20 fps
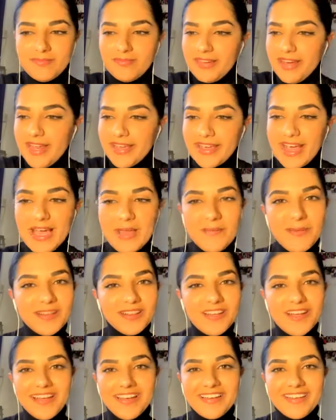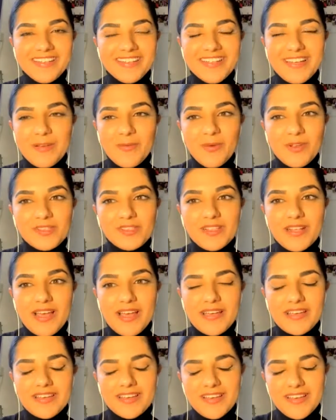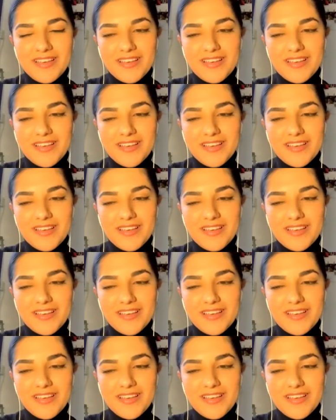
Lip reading: like I met like it was like